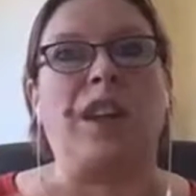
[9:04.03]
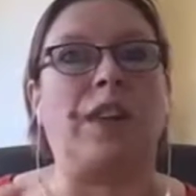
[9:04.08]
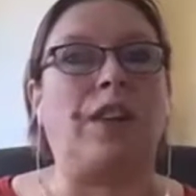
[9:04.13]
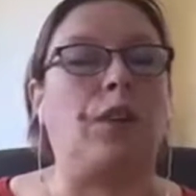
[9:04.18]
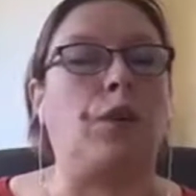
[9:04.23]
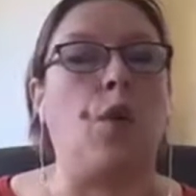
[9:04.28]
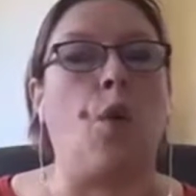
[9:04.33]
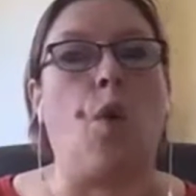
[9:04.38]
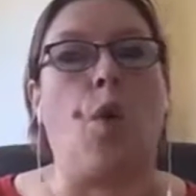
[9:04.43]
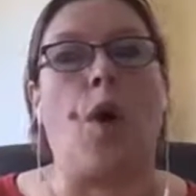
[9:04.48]

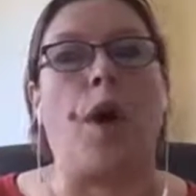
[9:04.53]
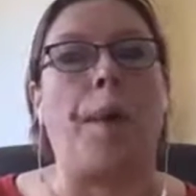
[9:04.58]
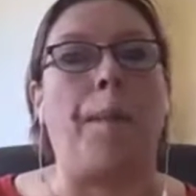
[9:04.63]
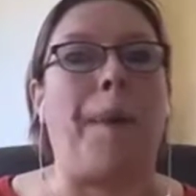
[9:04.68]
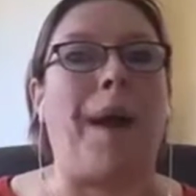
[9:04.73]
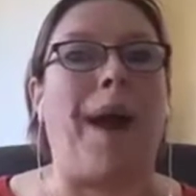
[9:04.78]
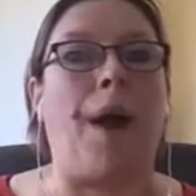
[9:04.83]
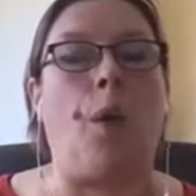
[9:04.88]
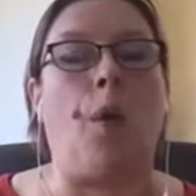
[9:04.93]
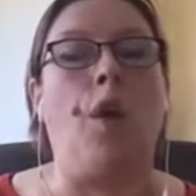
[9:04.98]
talk
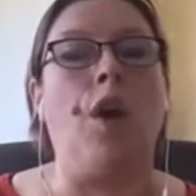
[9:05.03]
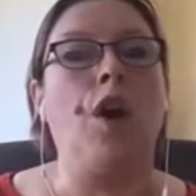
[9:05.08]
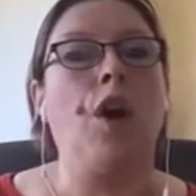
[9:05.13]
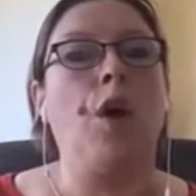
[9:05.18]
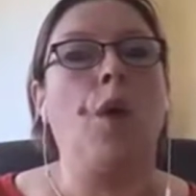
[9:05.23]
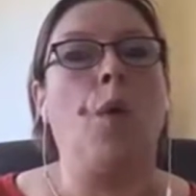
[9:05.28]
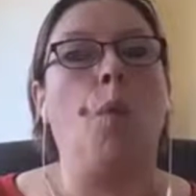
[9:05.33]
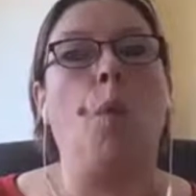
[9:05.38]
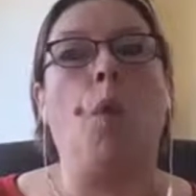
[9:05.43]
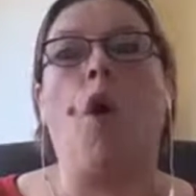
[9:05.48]
about
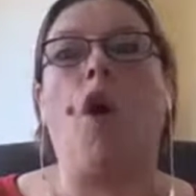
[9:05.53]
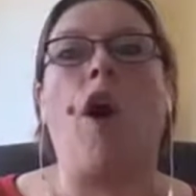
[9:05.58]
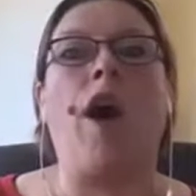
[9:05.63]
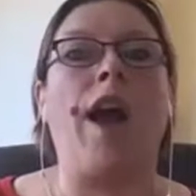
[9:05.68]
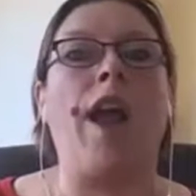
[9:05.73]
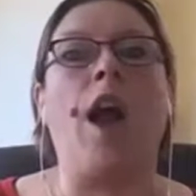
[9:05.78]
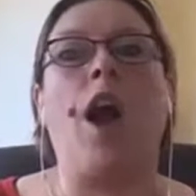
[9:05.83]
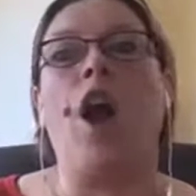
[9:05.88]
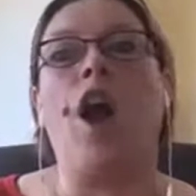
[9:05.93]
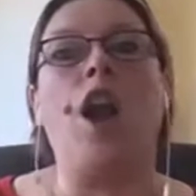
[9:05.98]
why
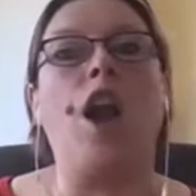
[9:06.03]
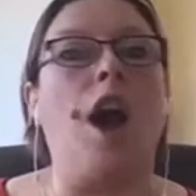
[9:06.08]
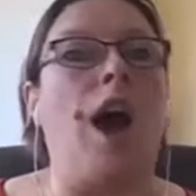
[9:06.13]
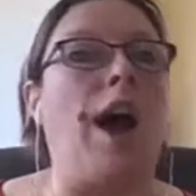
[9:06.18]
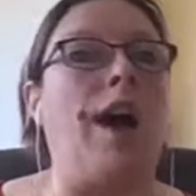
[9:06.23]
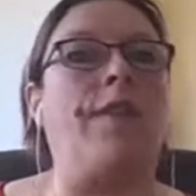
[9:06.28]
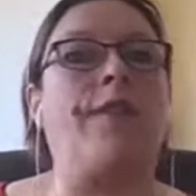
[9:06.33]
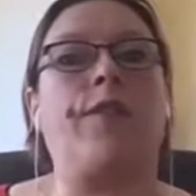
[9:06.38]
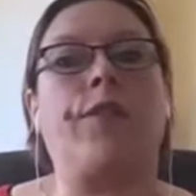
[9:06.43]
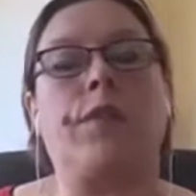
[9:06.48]
I
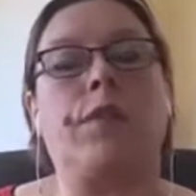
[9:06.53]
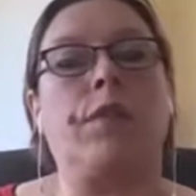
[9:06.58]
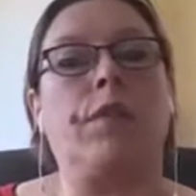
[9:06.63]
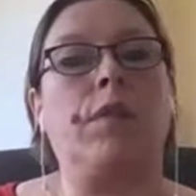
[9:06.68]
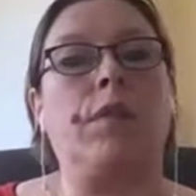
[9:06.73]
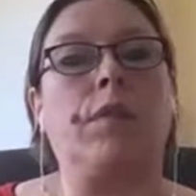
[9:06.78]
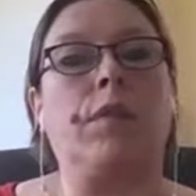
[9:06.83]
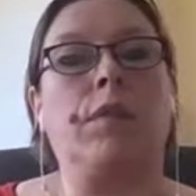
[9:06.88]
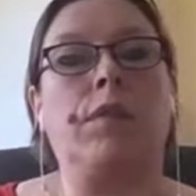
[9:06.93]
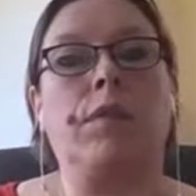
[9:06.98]
loved
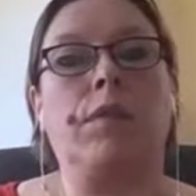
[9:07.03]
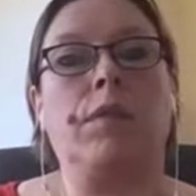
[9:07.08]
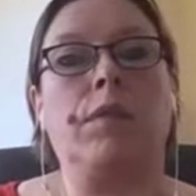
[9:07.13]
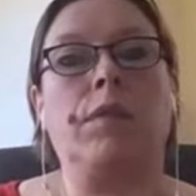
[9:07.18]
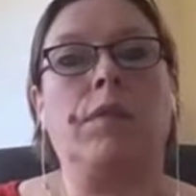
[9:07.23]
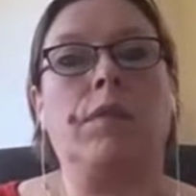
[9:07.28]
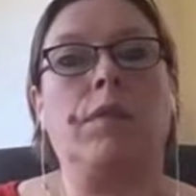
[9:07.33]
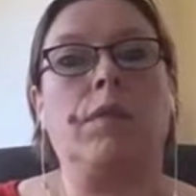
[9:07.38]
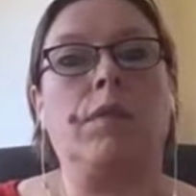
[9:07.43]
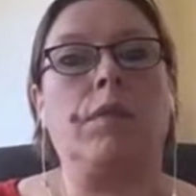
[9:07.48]

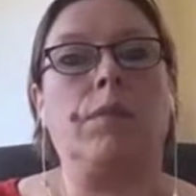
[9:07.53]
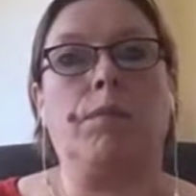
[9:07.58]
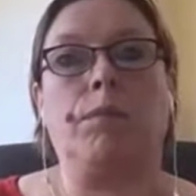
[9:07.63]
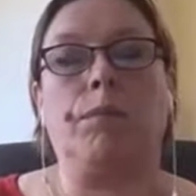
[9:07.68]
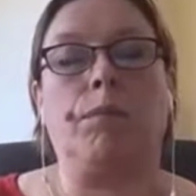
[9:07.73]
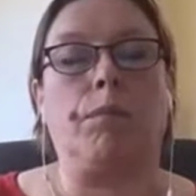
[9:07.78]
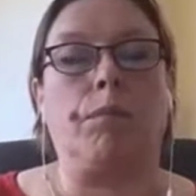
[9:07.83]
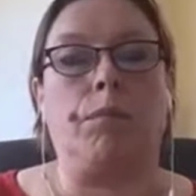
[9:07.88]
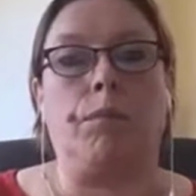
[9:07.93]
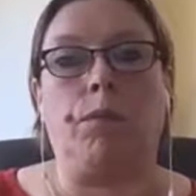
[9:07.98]

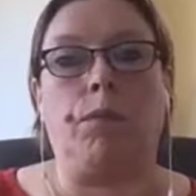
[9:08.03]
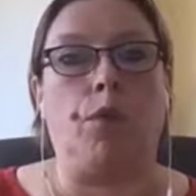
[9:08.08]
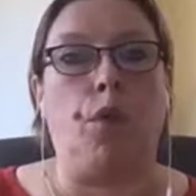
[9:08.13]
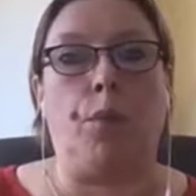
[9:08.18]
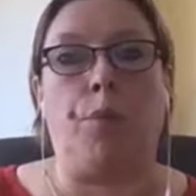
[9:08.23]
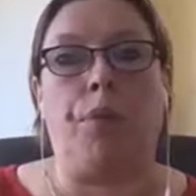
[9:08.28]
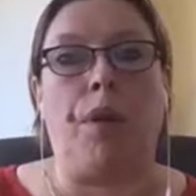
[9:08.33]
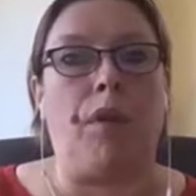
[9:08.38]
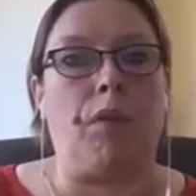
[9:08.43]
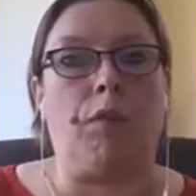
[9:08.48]
your
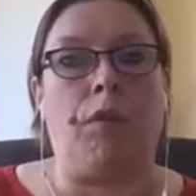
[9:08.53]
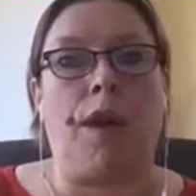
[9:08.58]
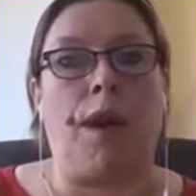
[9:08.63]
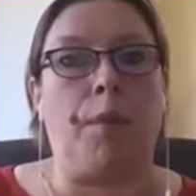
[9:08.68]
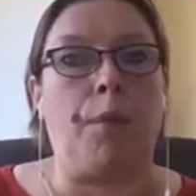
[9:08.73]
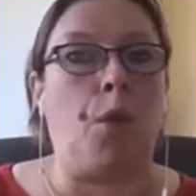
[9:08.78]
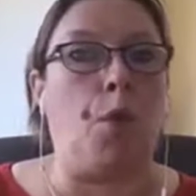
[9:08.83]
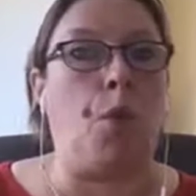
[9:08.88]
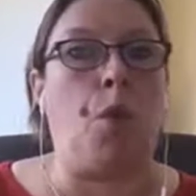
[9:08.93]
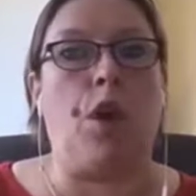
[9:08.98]
program, your
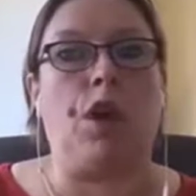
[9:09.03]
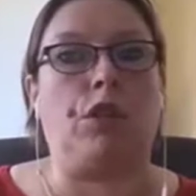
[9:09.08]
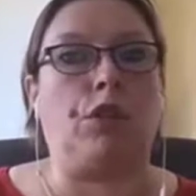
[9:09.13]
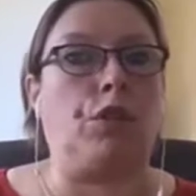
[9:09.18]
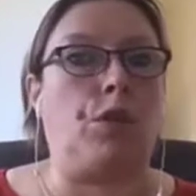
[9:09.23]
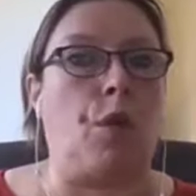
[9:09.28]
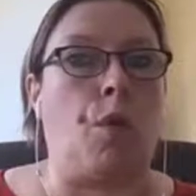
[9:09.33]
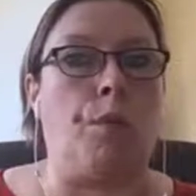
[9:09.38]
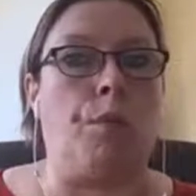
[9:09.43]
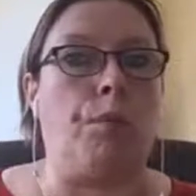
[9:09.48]

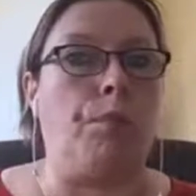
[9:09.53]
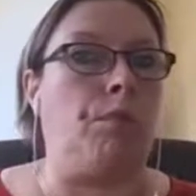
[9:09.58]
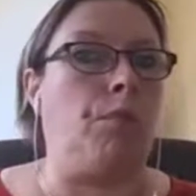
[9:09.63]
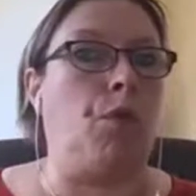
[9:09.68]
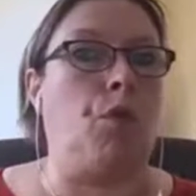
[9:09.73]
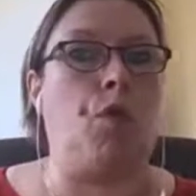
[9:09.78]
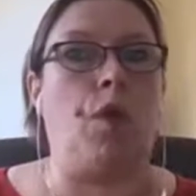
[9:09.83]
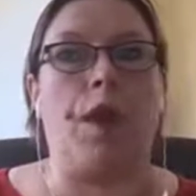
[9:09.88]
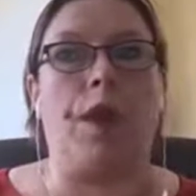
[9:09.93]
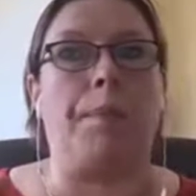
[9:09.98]
workshop, your
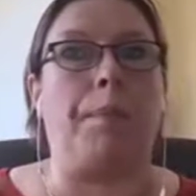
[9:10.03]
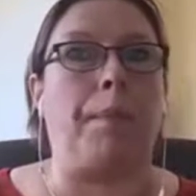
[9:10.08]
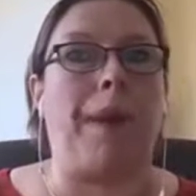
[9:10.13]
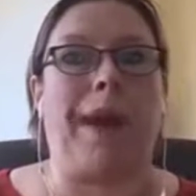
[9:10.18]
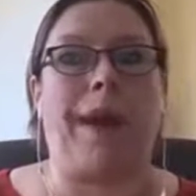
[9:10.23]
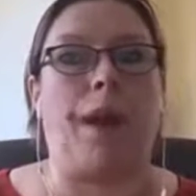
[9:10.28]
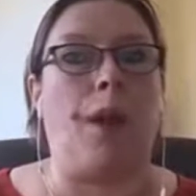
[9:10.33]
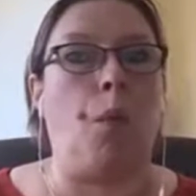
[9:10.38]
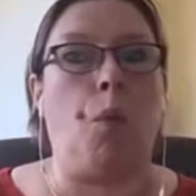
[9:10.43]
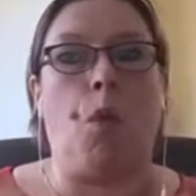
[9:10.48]
lead
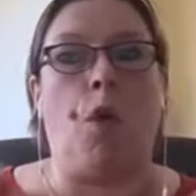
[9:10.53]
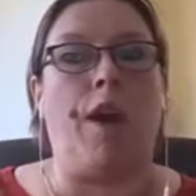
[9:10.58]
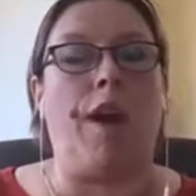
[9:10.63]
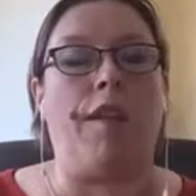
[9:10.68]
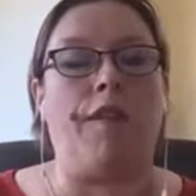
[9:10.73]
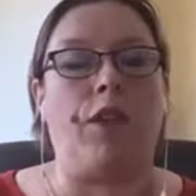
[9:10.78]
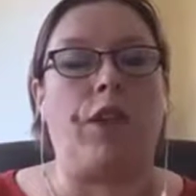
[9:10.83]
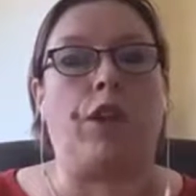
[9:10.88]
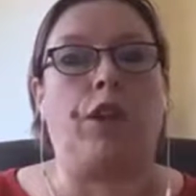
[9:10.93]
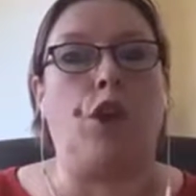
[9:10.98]
magnet, whatever,
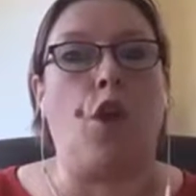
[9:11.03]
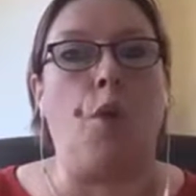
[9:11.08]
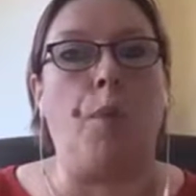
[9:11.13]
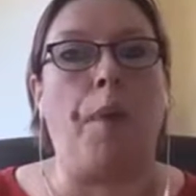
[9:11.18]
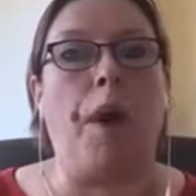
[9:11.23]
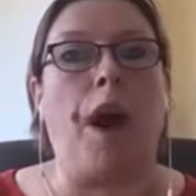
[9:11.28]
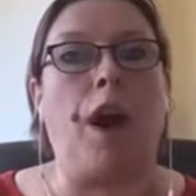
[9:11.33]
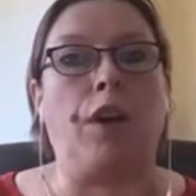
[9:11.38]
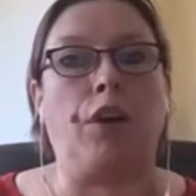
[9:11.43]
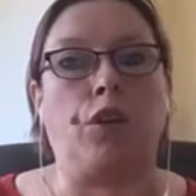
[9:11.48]
so
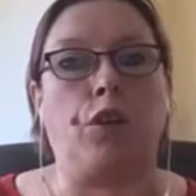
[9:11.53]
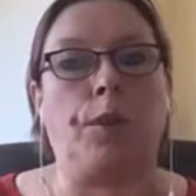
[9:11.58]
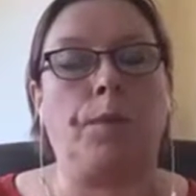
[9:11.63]
much.